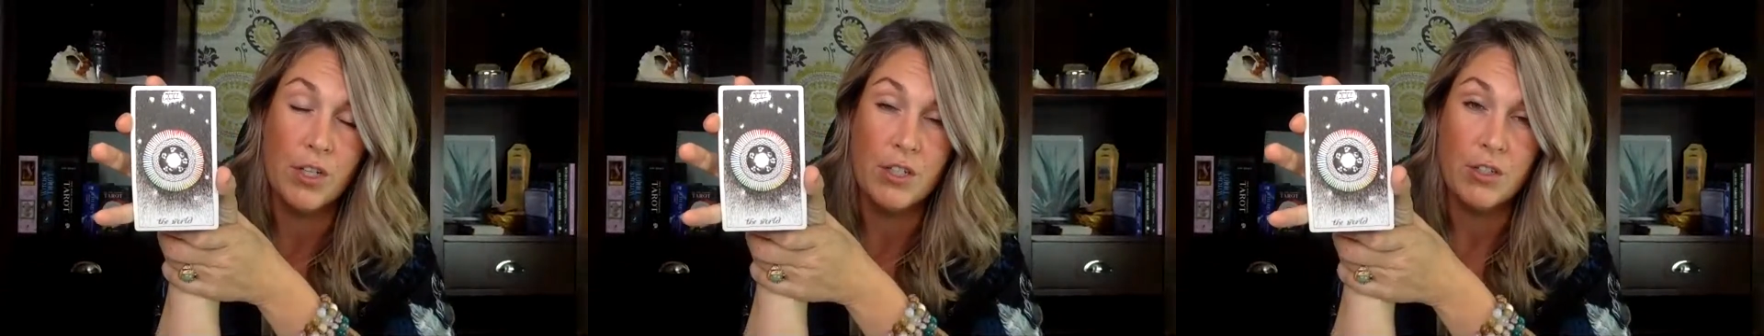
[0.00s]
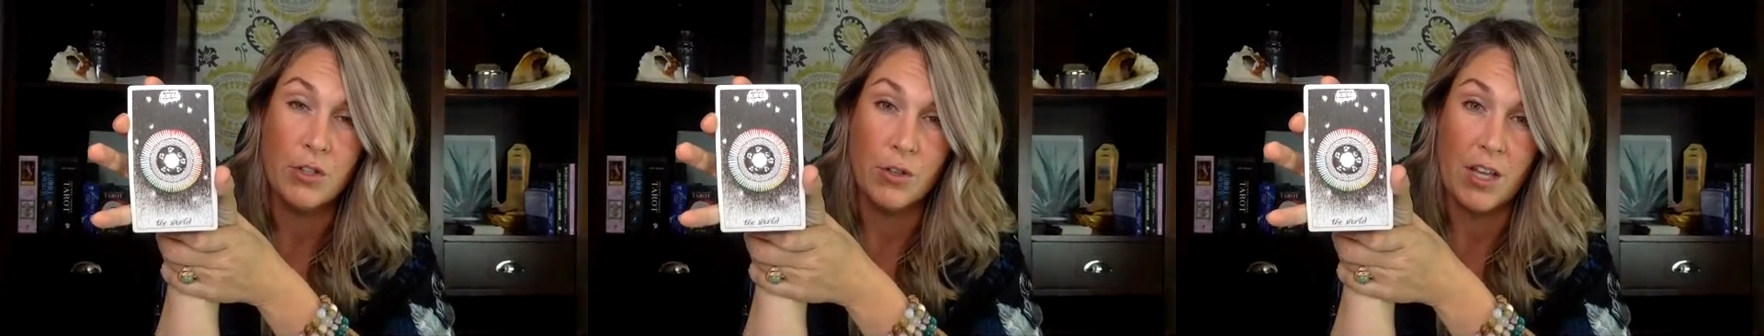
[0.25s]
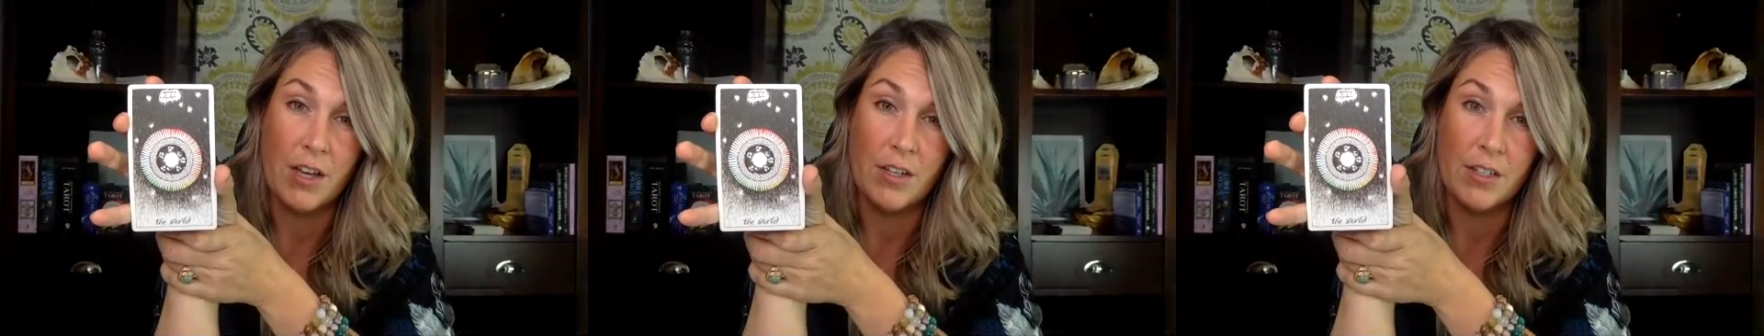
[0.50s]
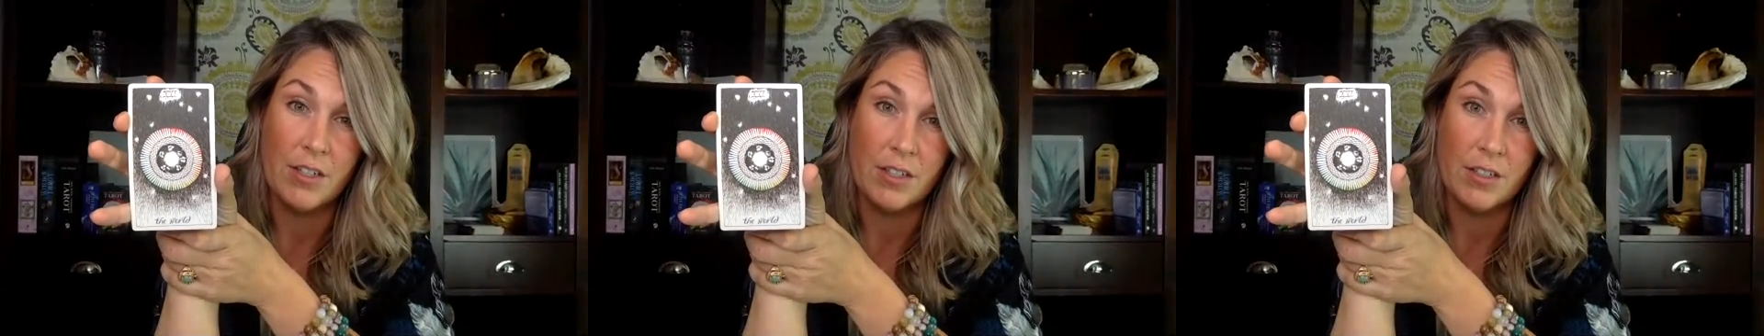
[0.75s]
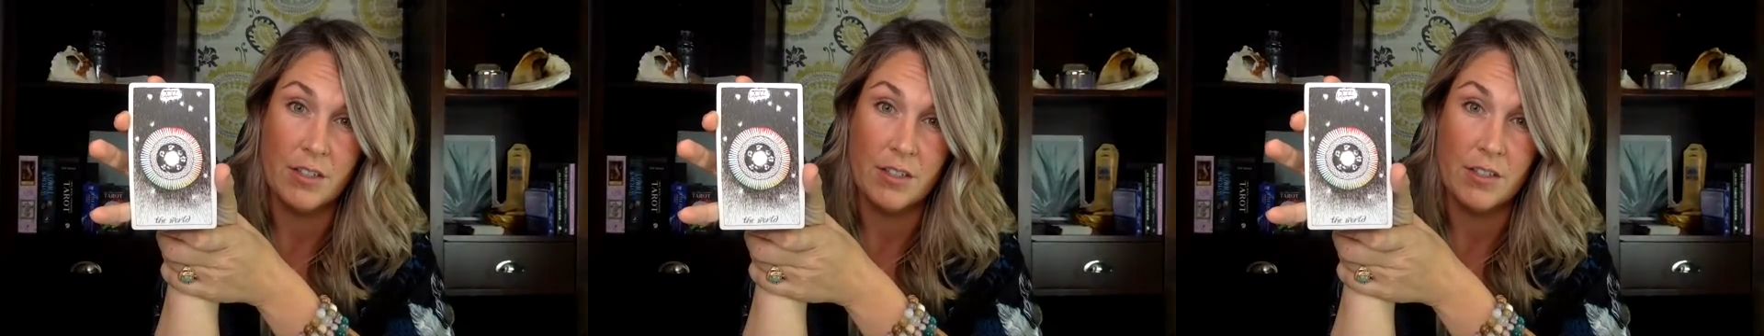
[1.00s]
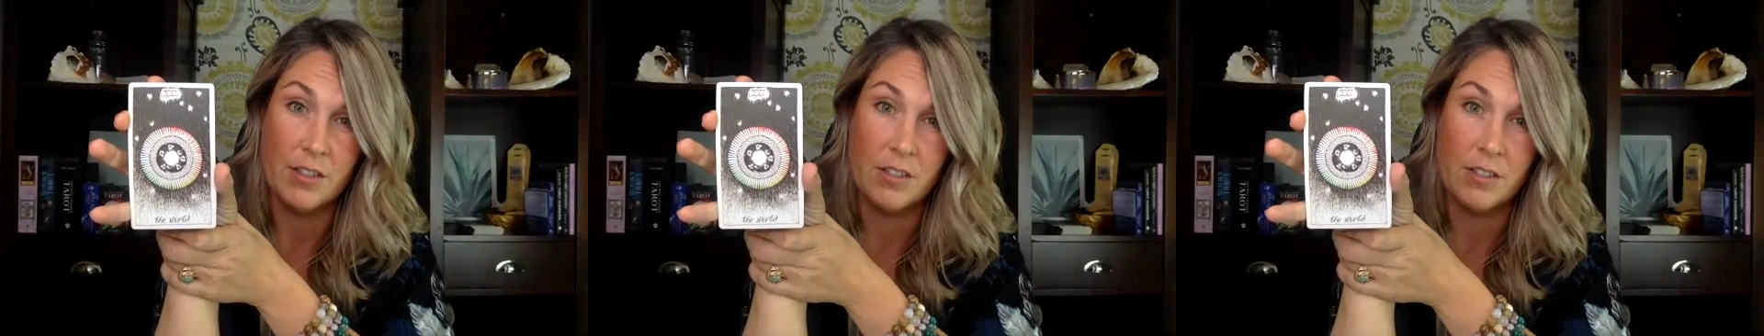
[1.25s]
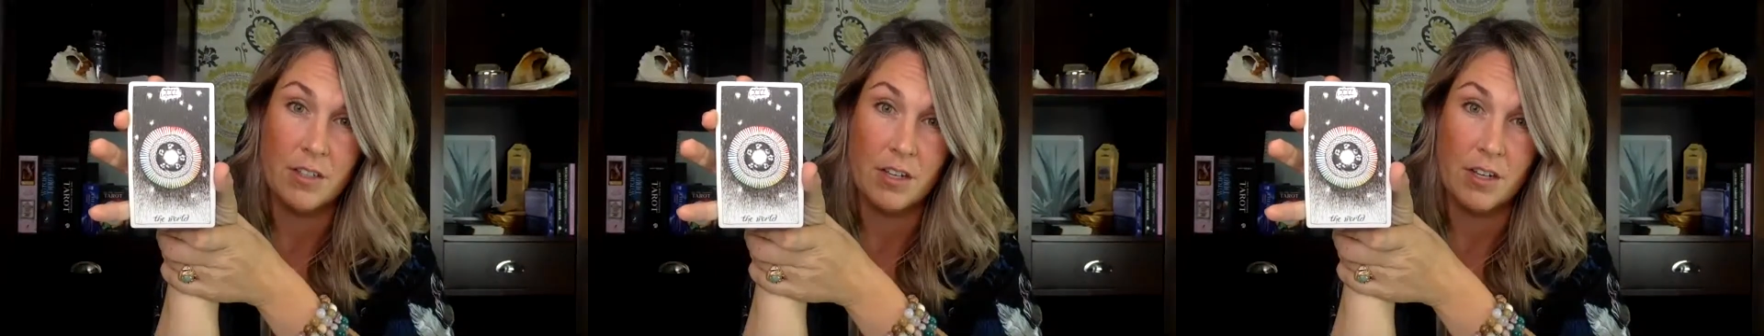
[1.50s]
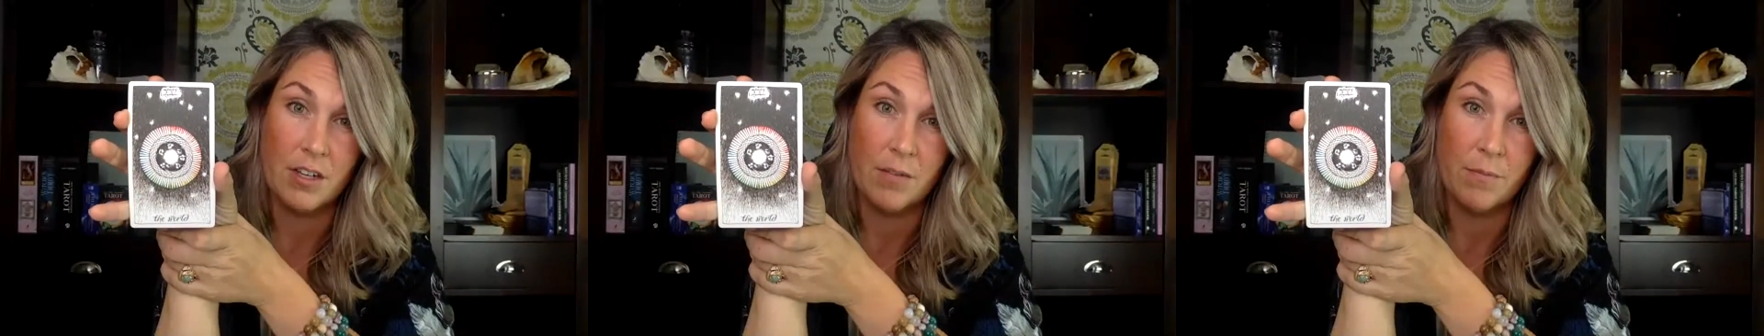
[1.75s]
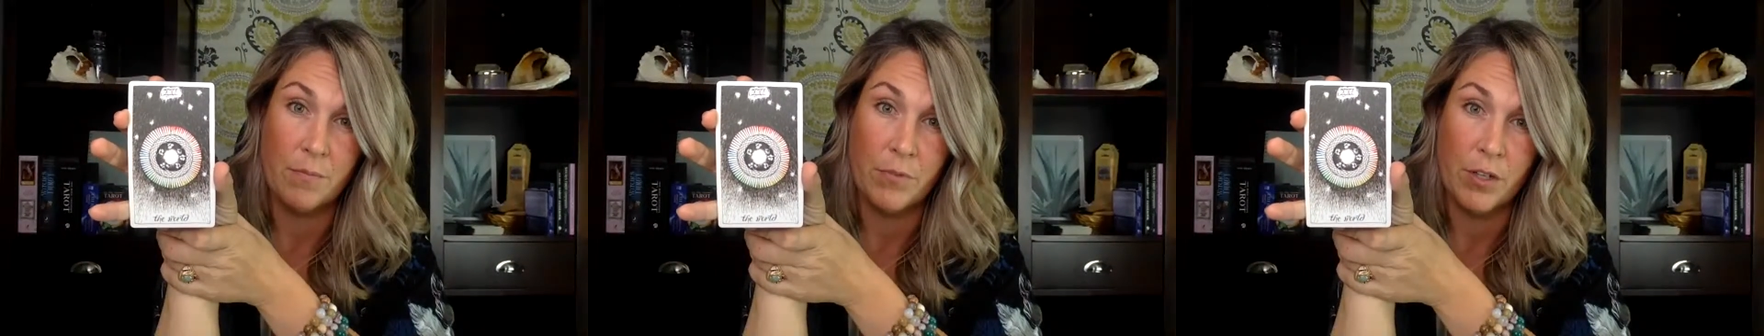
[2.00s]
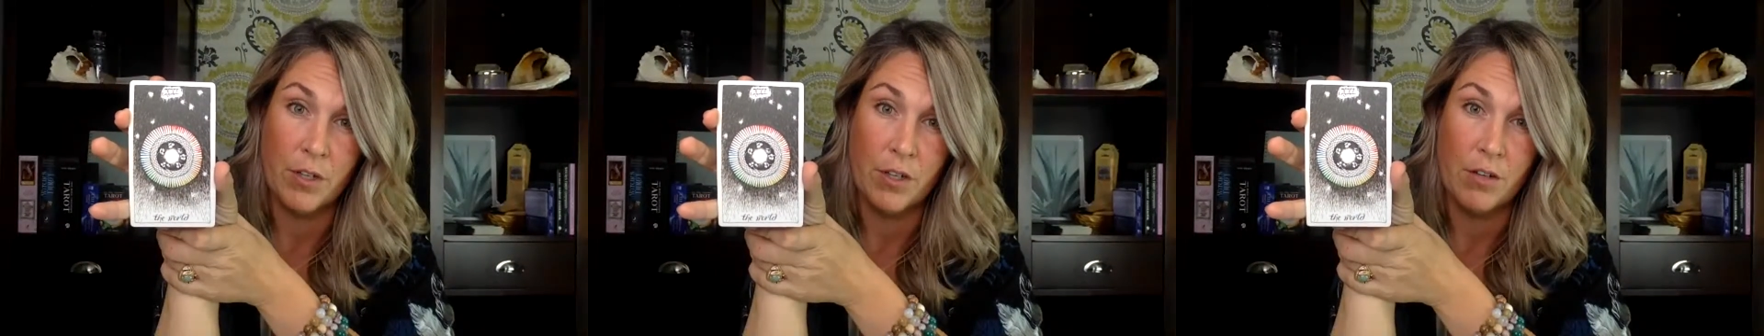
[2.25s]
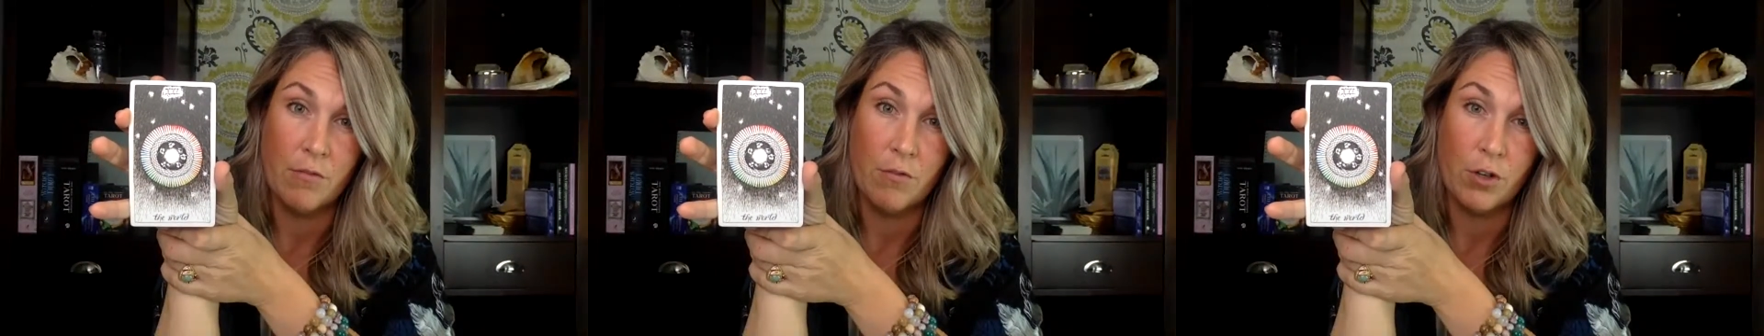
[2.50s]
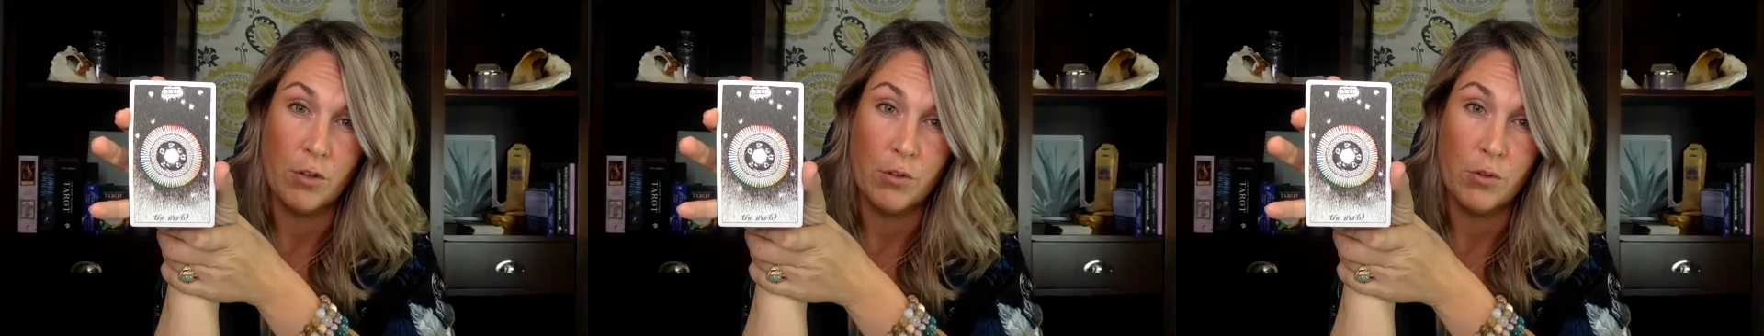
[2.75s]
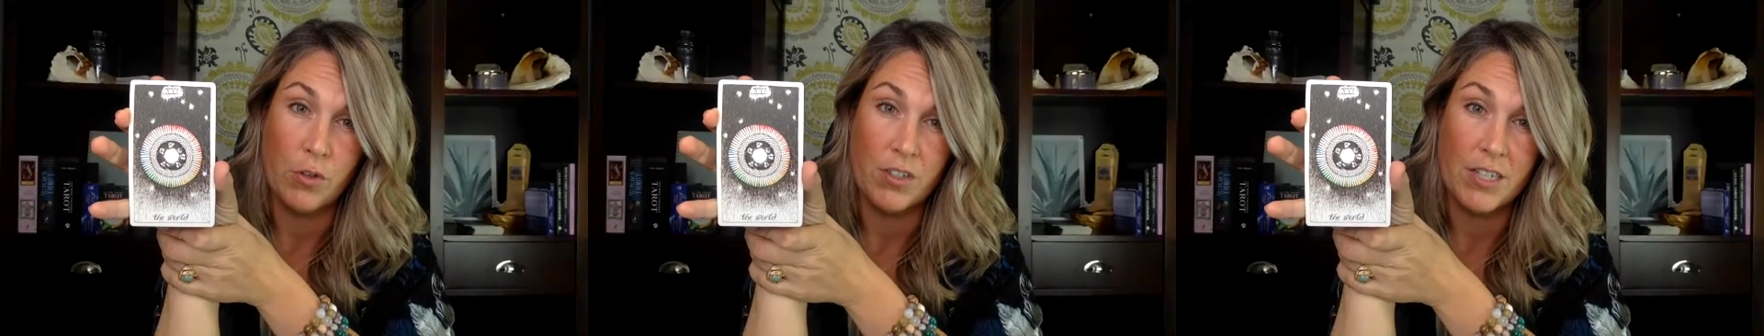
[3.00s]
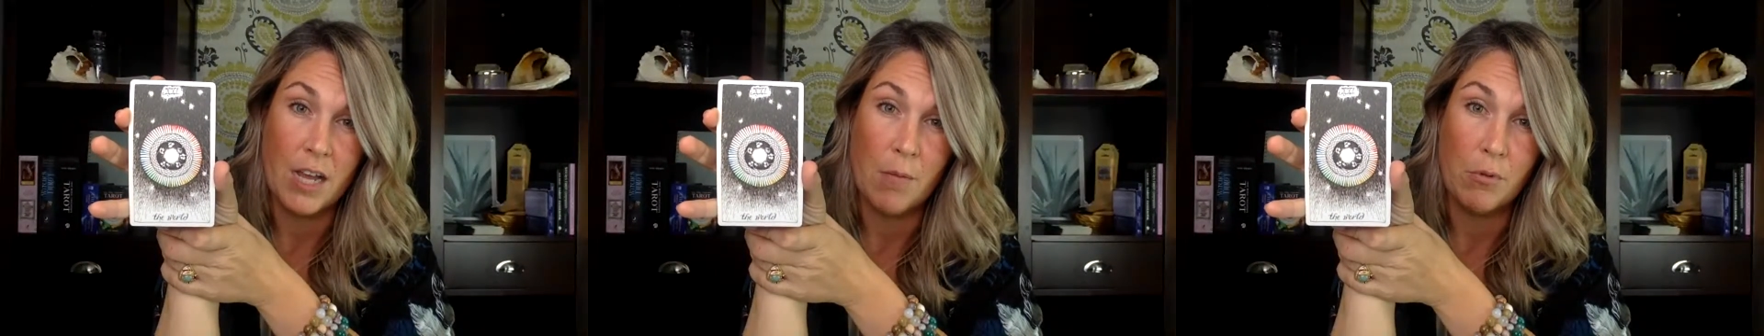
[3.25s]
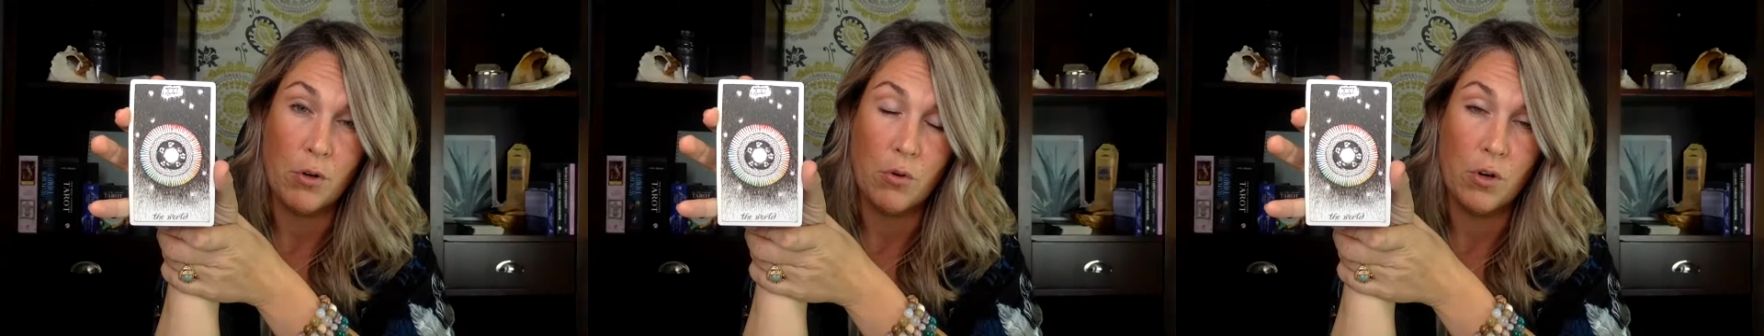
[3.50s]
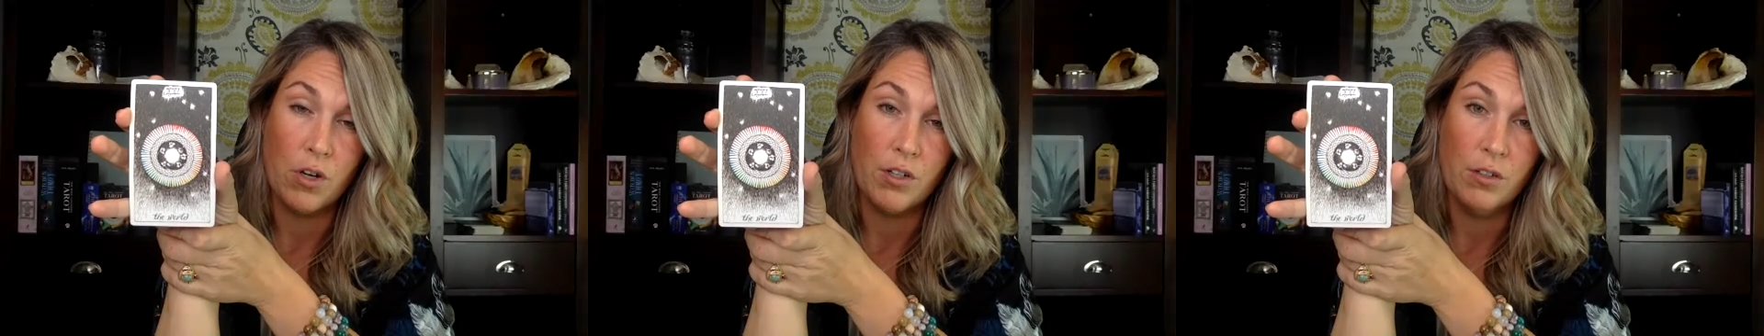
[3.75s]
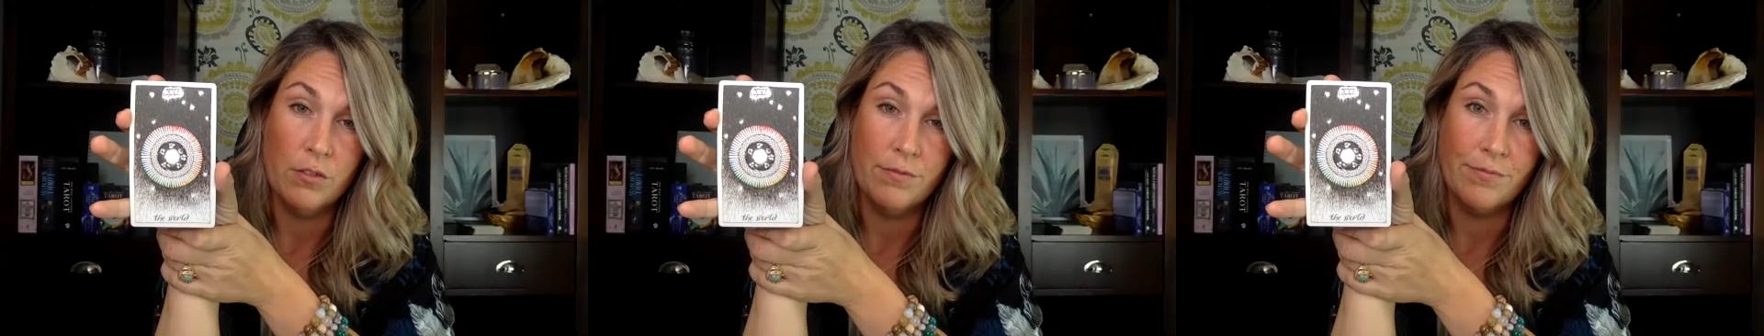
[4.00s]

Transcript: So that is Virgo, Taurus, Capricorn.